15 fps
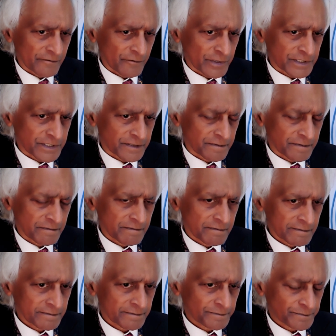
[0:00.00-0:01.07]
of wisdom,
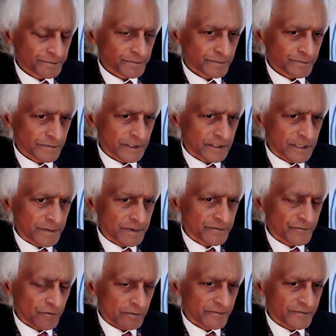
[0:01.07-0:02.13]
the deepest
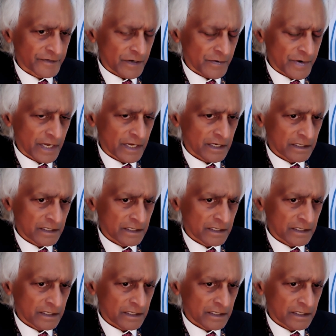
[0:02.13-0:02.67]
form of knowing.